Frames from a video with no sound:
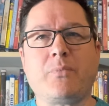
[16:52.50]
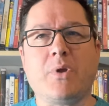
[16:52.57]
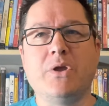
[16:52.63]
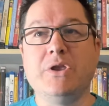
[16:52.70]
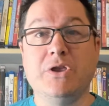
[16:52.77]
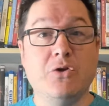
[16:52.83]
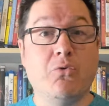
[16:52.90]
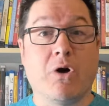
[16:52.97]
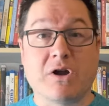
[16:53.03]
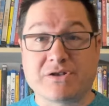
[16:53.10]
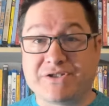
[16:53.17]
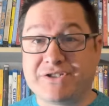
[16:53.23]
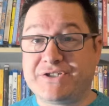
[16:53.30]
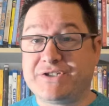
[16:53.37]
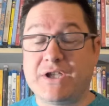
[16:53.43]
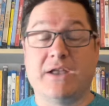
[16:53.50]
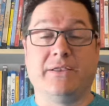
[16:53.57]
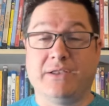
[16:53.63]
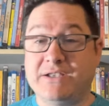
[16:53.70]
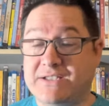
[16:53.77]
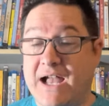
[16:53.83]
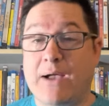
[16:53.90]
you are, at
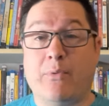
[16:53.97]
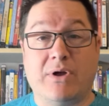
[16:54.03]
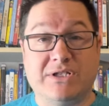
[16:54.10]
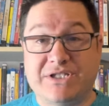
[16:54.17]
least I was,